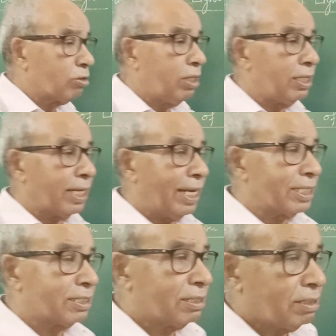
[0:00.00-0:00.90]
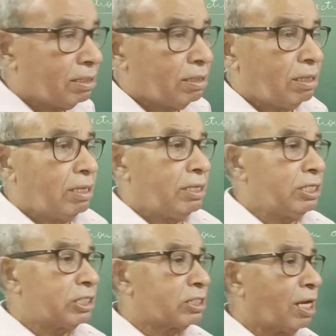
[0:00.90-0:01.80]
slit S
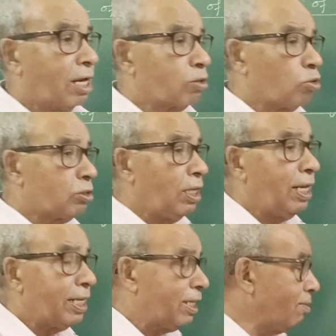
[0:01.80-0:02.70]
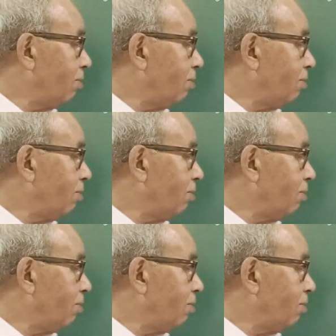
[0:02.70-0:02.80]
start oscillating